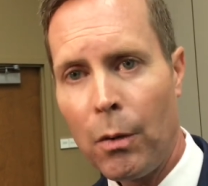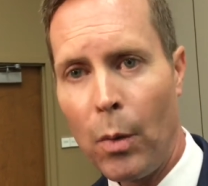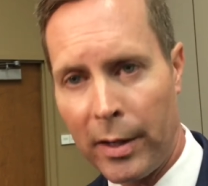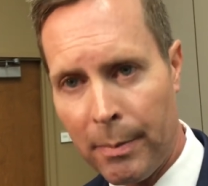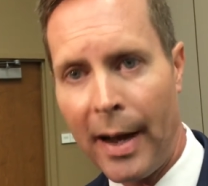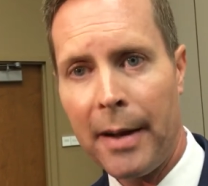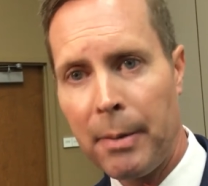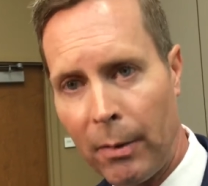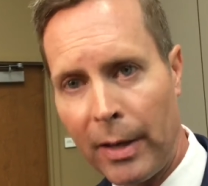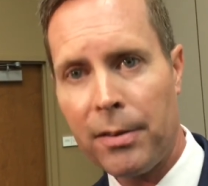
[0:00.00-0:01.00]
with my
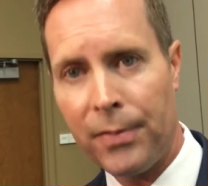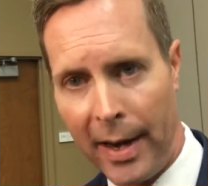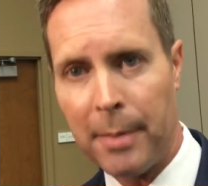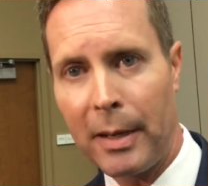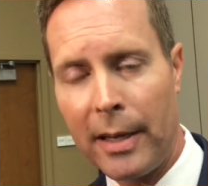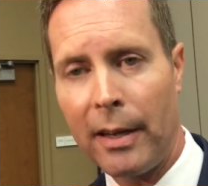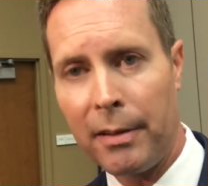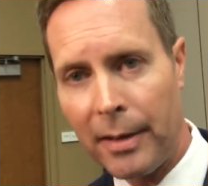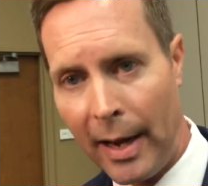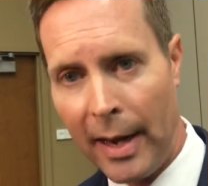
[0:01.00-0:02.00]
opponent's family
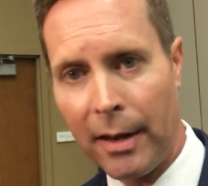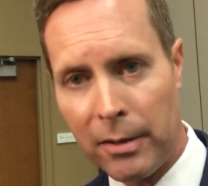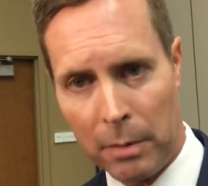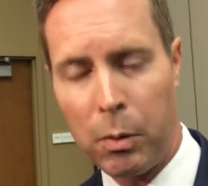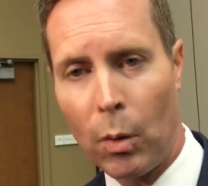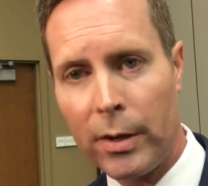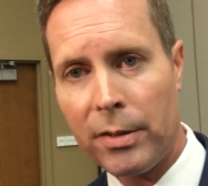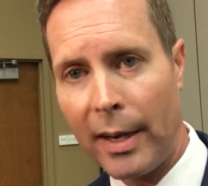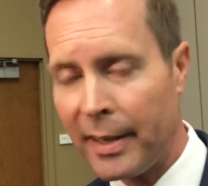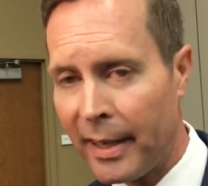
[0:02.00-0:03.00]
and
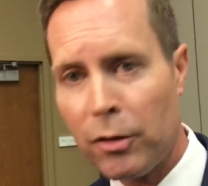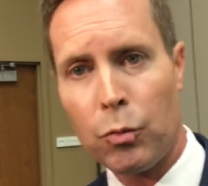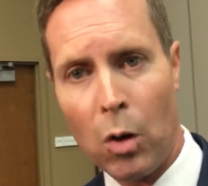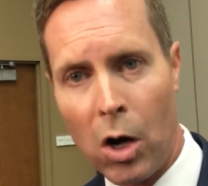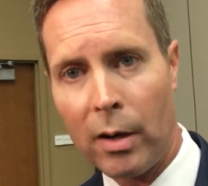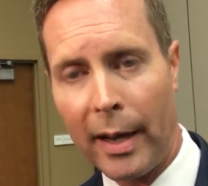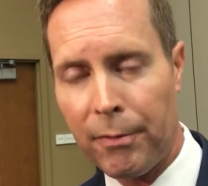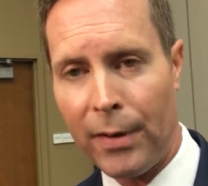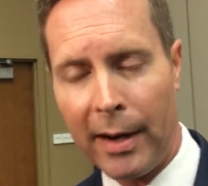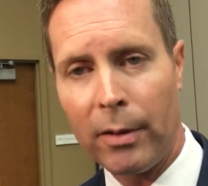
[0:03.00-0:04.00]
supporters. I think it's wrong.
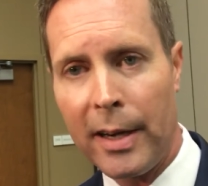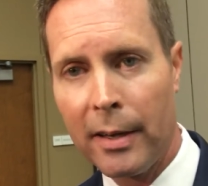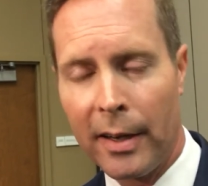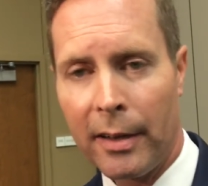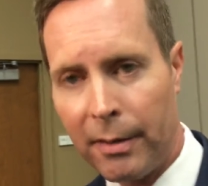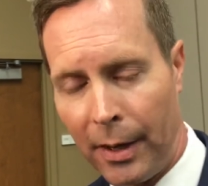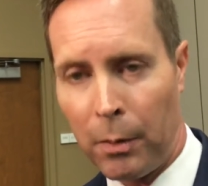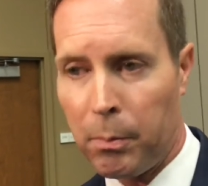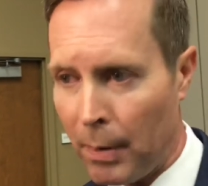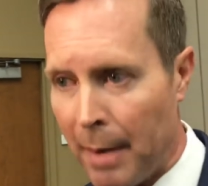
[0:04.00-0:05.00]
And frankly,
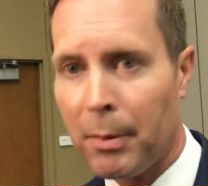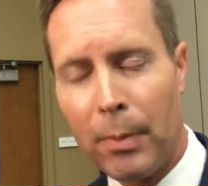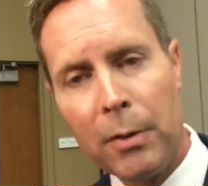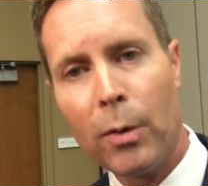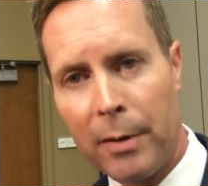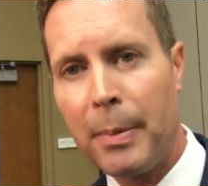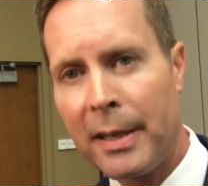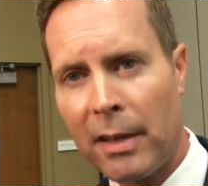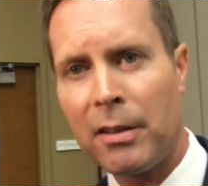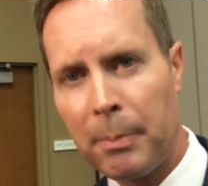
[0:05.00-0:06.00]
there probably would have
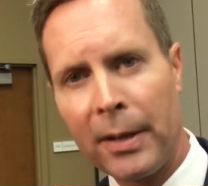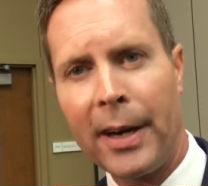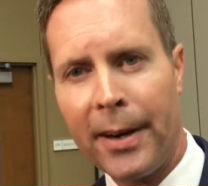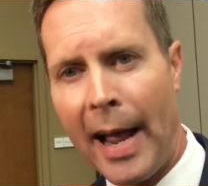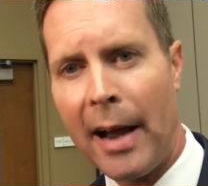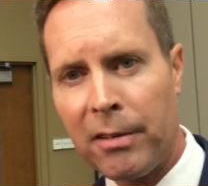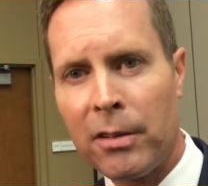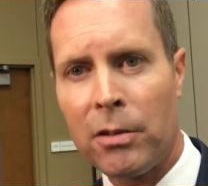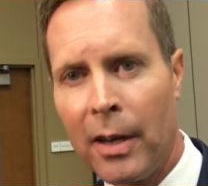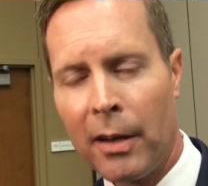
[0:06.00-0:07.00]
been disciplinary
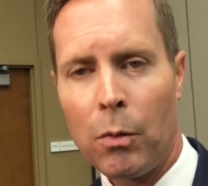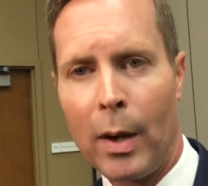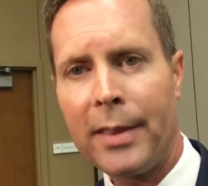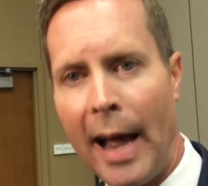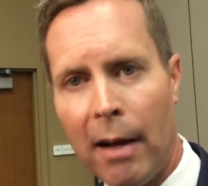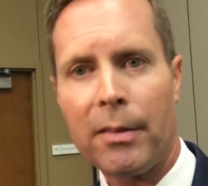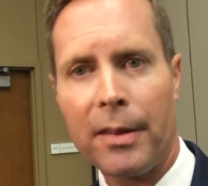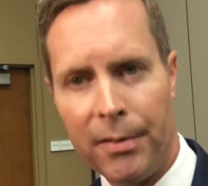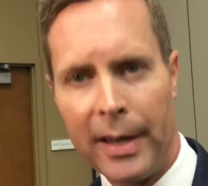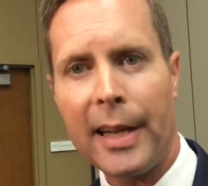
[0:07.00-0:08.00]
actions without
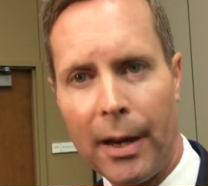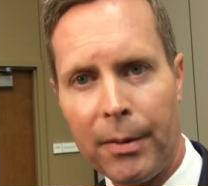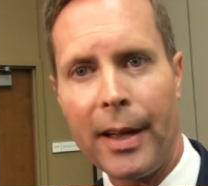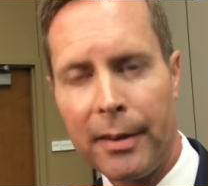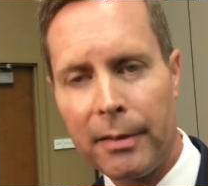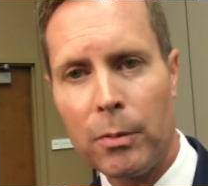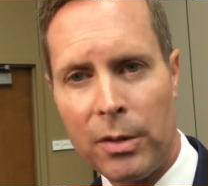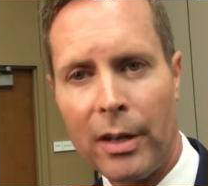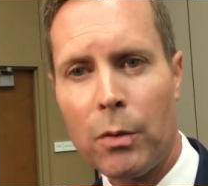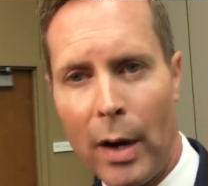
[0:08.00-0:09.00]
the video that
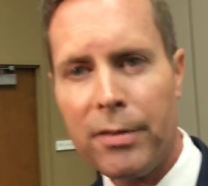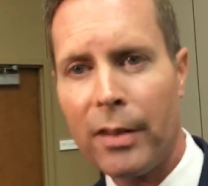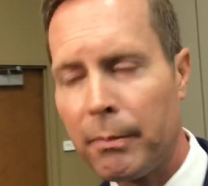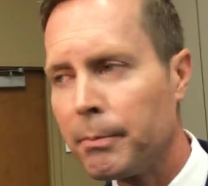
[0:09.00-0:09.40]
was in question.